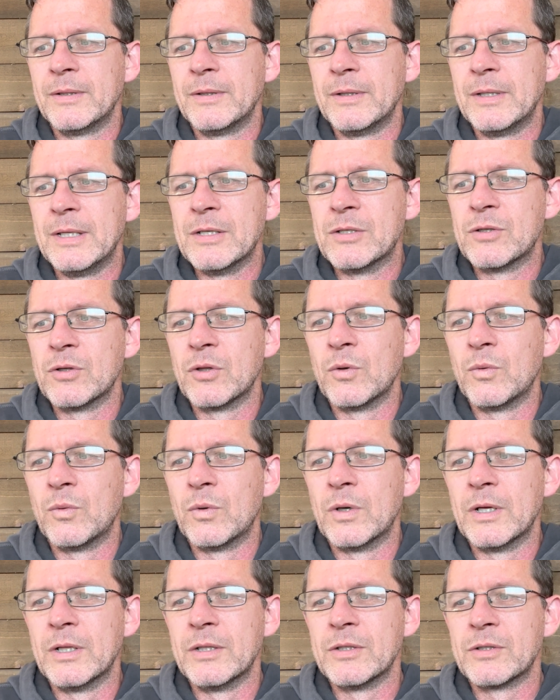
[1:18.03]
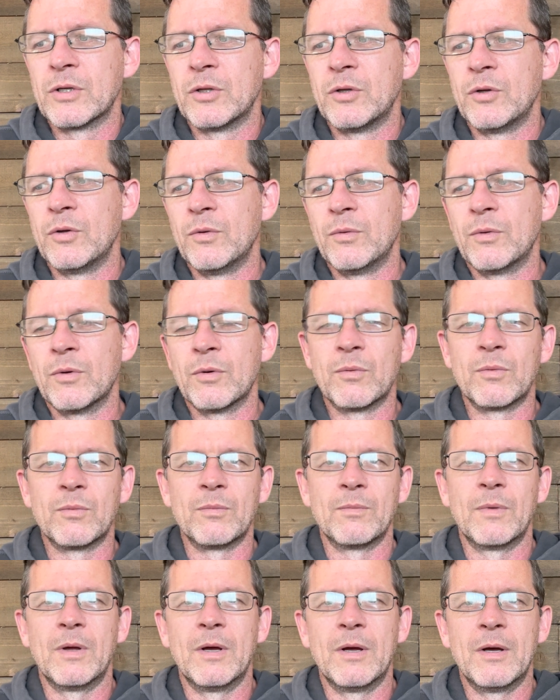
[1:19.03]
These are the ones on whom
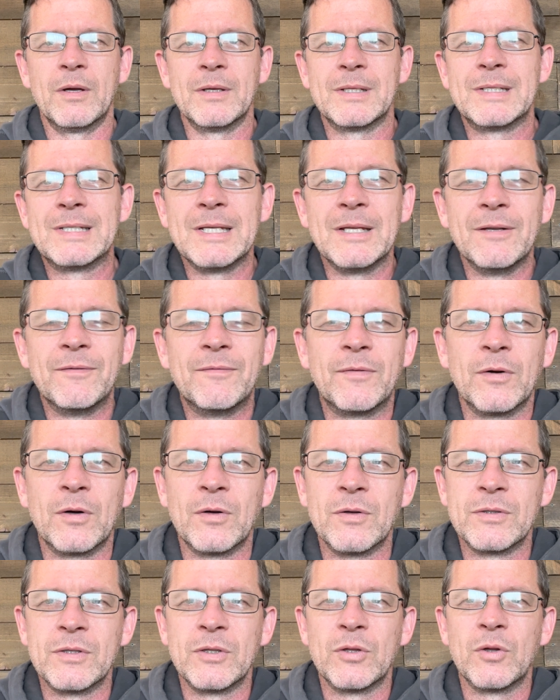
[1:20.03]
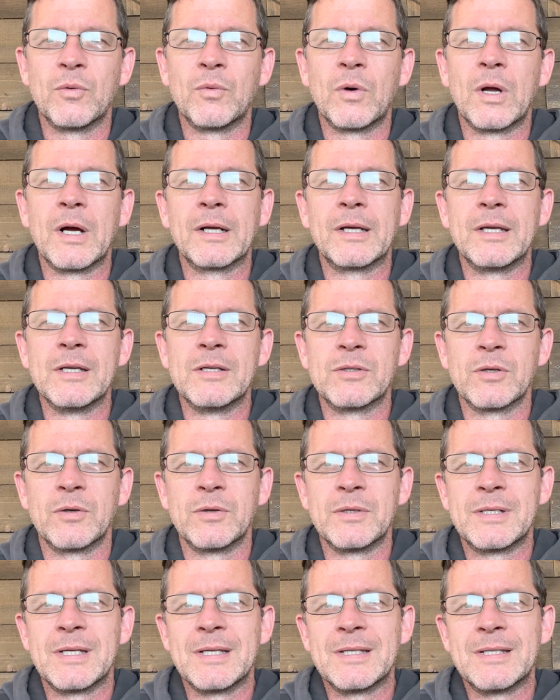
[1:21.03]
the seed falls in the rocky soil.
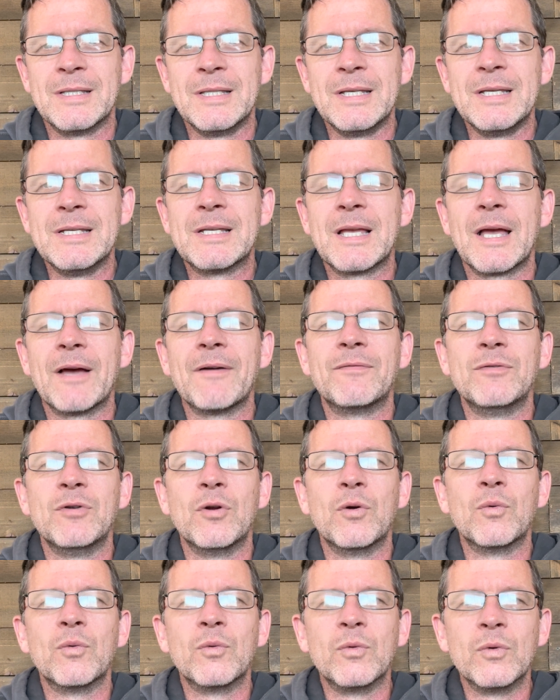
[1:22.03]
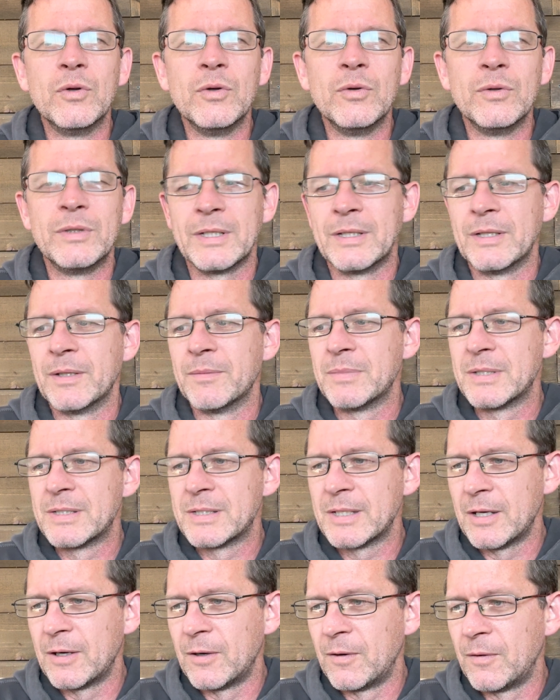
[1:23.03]
It says, "And these have no root in
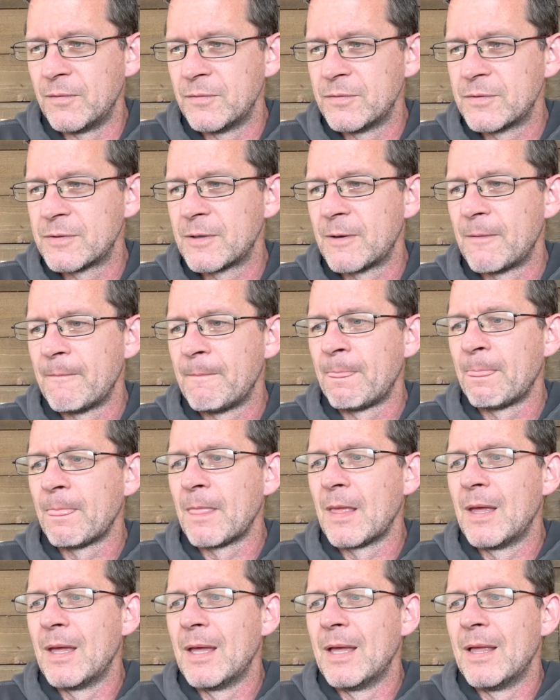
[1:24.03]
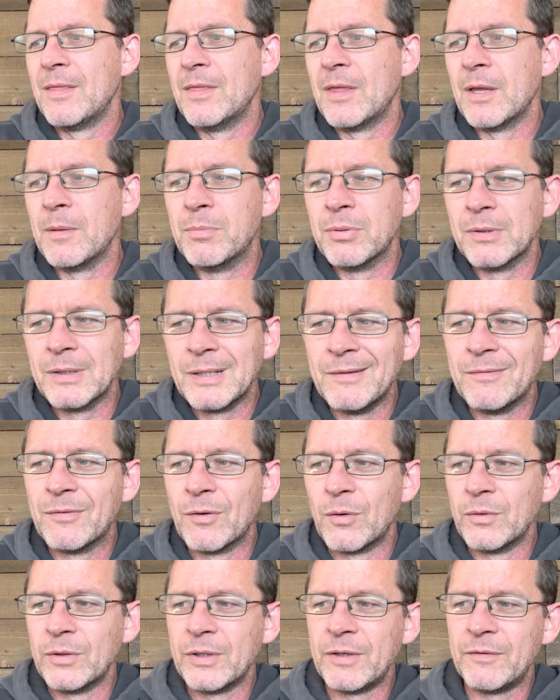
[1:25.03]
themselves. They believe
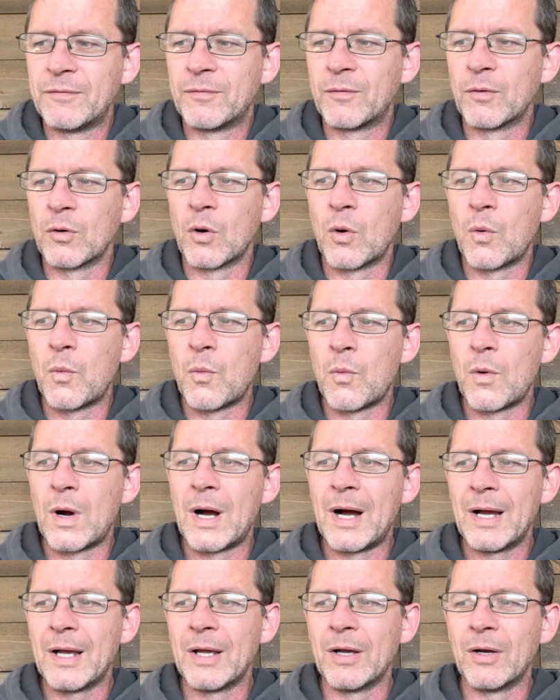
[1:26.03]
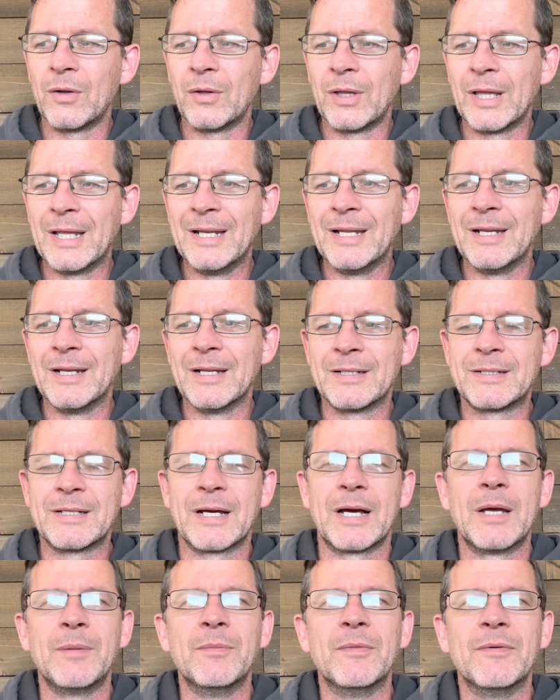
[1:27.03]
only for a while, and in a
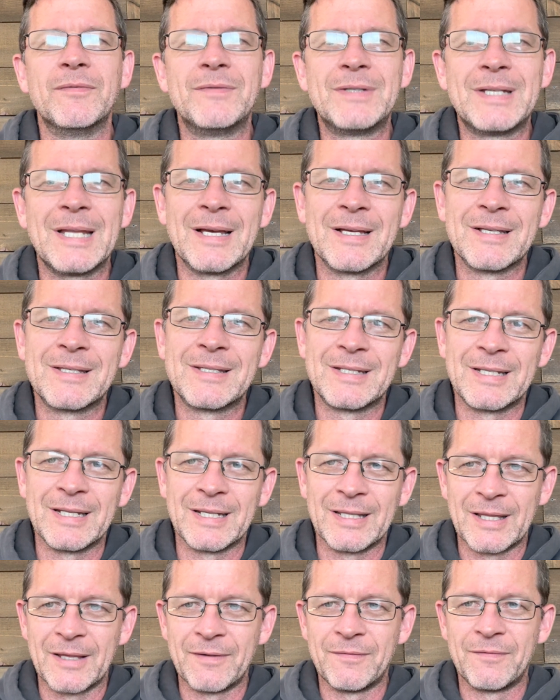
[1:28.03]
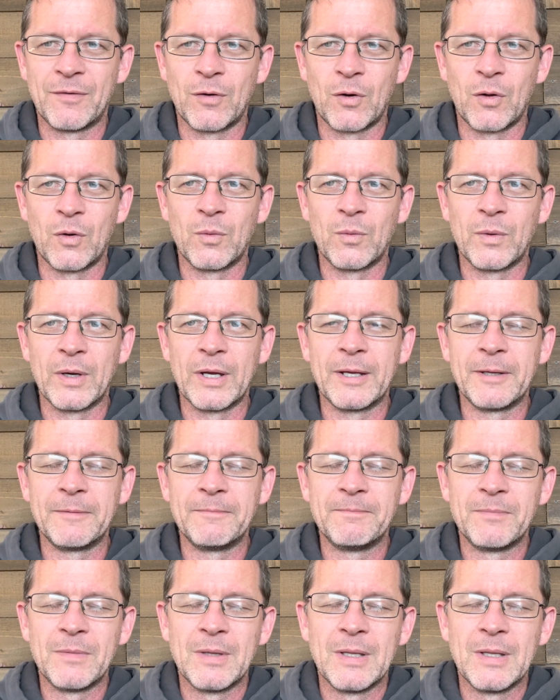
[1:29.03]
time of testing, they fall away."